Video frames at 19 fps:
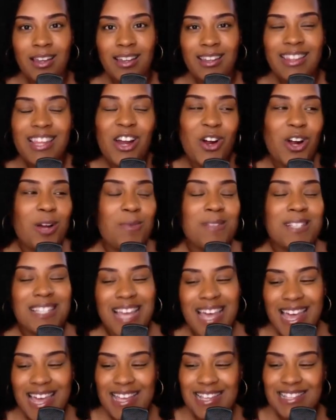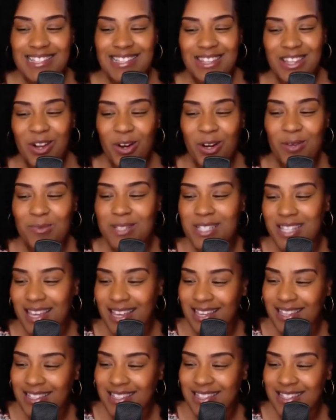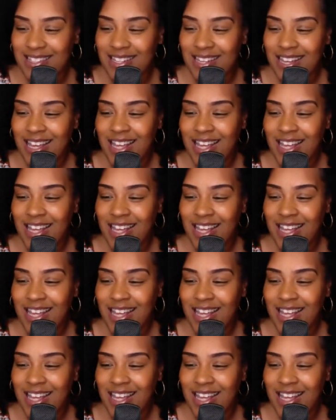They're obsessed. They're obsessed.